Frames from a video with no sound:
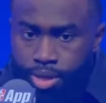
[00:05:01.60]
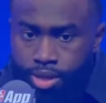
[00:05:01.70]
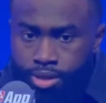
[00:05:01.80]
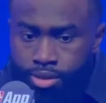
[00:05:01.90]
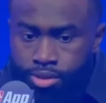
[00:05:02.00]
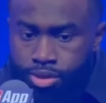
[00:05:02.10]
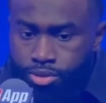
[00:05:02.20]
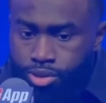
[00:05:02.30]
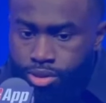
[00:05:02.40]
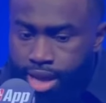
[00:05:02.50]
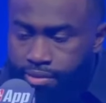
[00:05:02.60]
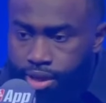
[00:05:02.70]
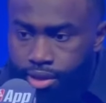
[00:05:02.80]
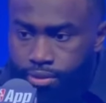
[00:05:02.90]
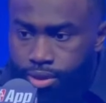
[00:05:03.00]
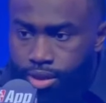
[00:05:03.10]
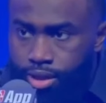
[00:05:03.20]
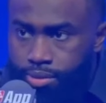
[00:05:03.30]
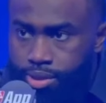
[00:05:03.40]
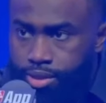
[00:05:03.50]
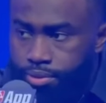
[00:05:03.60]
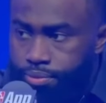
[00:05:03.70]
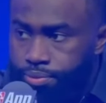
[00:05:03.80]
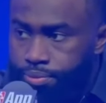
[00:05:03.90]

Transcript: and you know, just navigate the run. That was it.